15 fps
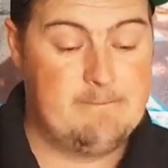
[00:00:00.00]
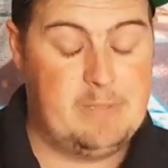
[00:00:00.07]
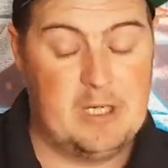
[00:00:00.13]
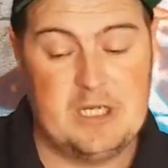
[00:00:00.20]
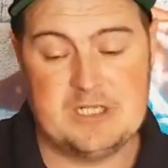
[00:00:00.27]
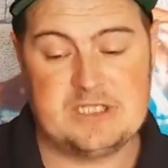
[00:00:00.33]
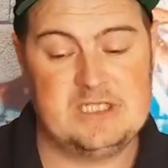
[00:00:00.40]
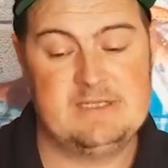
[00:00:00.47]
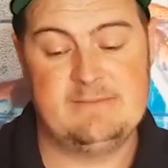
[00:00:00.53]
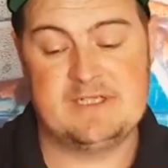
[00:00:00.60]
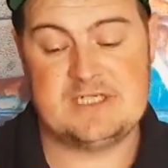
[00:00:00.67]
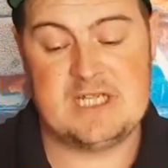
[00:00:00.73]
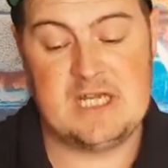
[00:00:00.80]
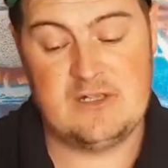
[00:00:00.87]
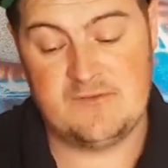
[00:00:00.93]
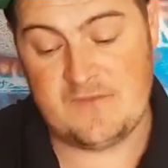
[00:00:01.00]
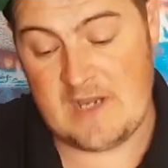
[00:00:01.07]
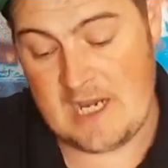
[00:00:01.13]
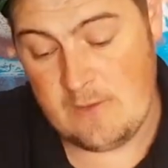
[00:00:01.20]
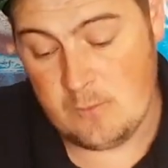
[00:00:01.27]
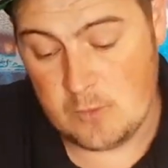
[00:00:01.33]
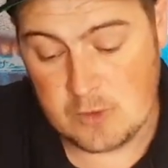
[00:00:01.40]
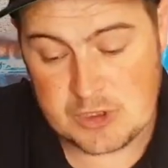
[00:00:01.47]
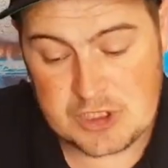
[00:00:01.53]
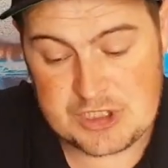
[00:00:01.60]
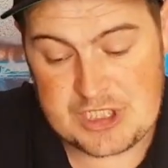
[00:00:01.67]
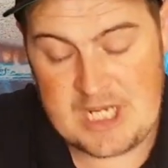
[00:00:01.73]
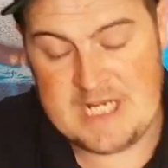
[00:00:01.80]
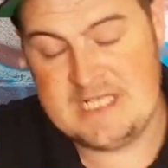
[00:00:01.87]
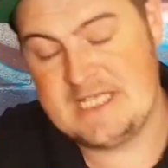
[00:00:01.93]
Personally myself, I would
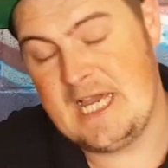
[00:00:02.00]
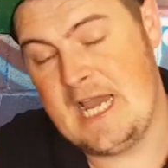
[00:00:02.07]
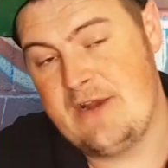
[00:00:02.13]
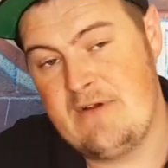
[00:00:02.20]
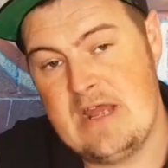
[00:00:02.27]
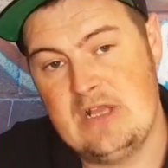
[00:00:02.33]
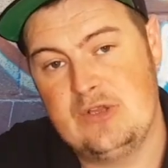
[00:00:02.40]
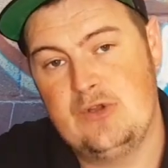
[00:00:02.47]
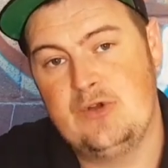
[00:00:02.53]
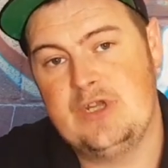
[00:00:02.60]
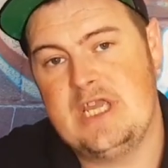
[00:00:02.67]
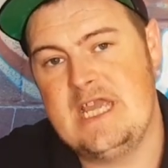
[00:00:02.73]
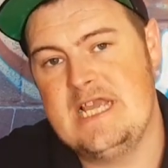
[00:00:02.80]
say direct lung